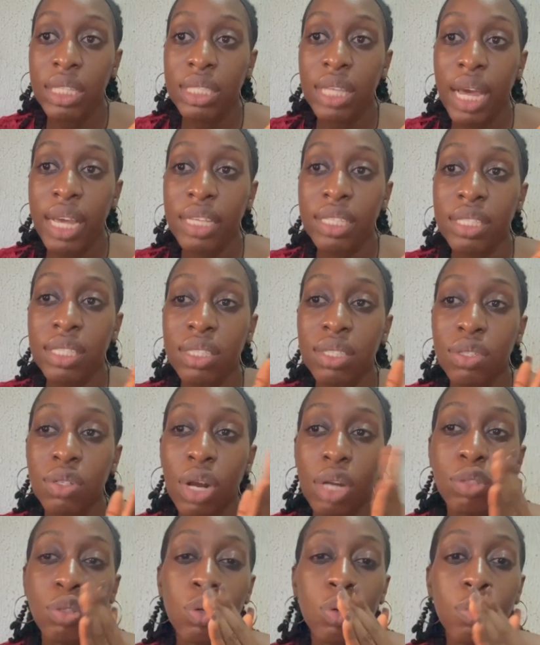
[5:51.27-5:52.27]
that is
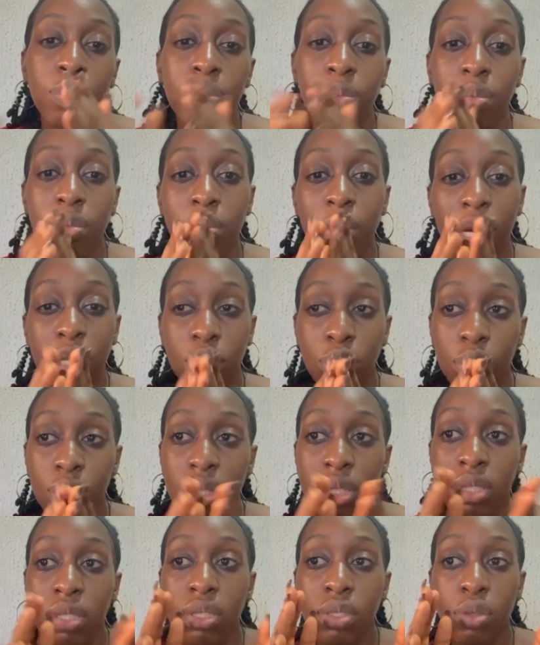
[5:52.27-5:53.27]

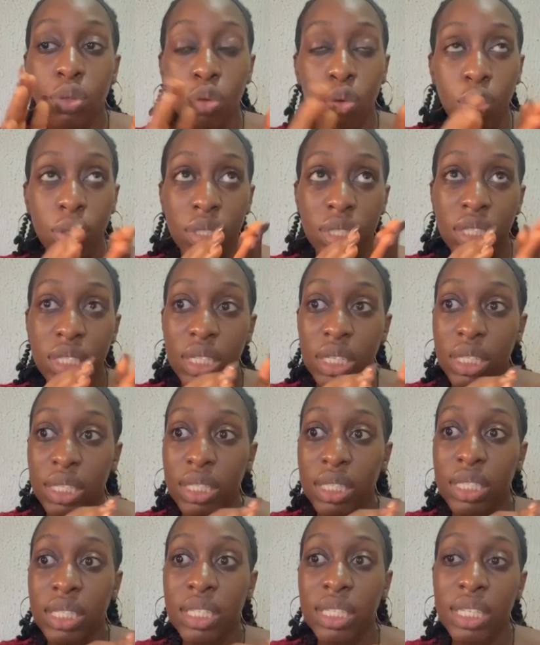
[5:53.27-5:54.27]
granulomatous growths
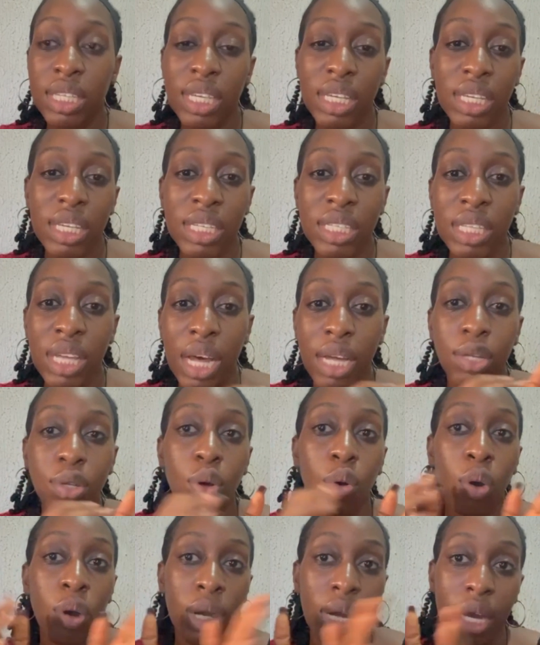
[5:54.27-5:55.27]
in skin and
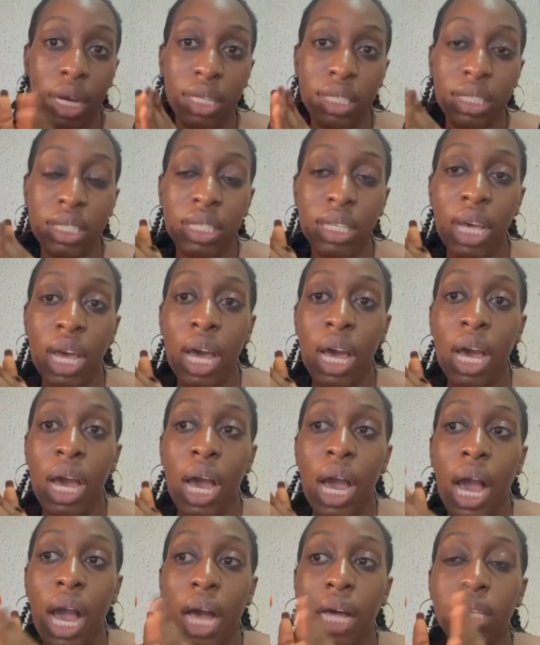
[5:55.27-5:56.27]
organs,
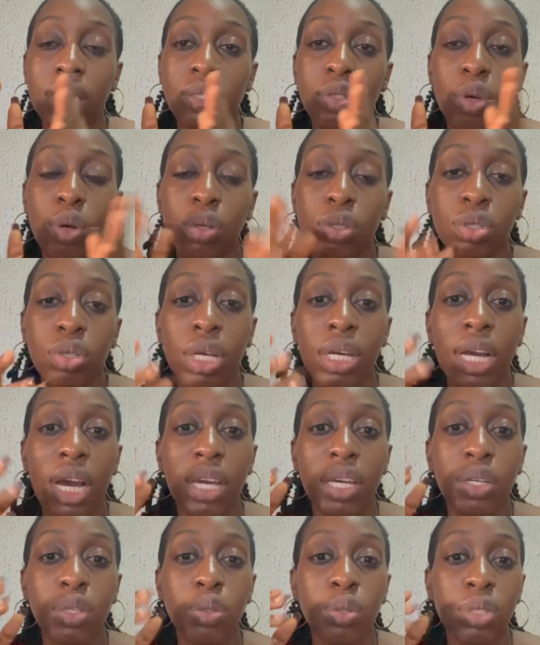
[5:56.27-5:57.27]
and also it
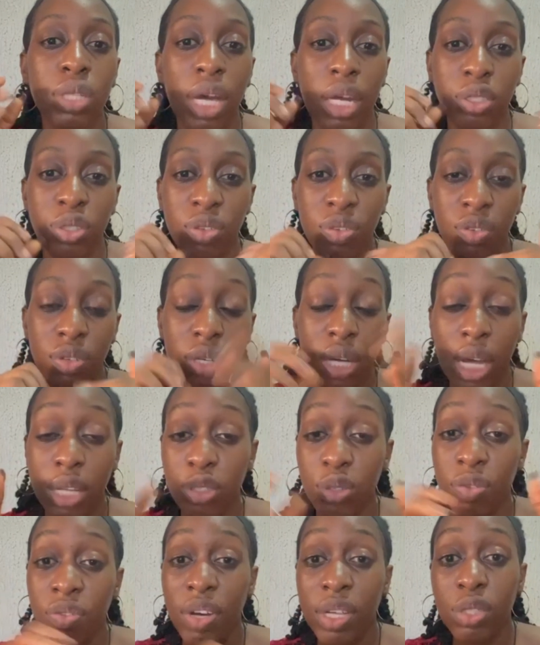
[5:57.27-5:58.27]
can include
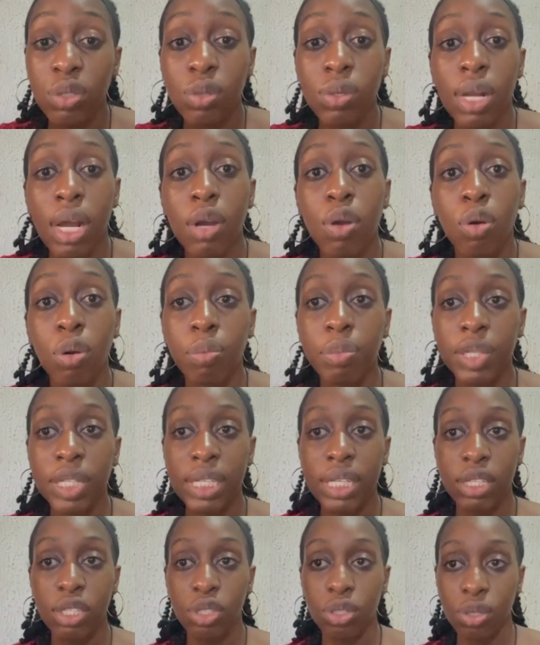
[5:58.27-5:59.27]
cardiovascular
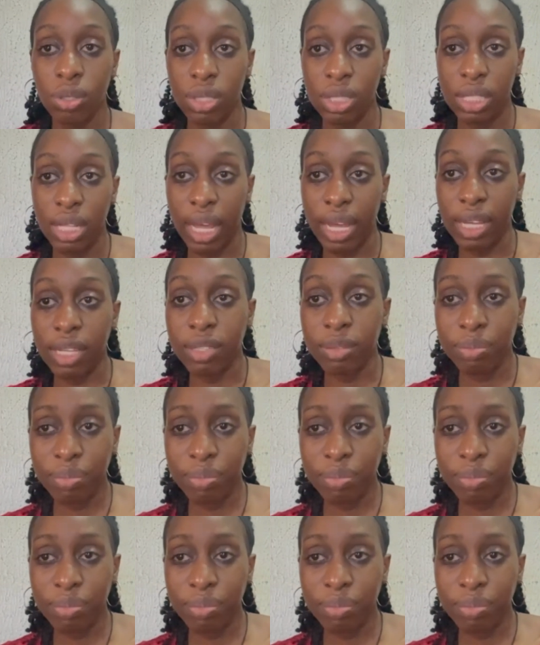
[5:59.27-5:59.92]
complications like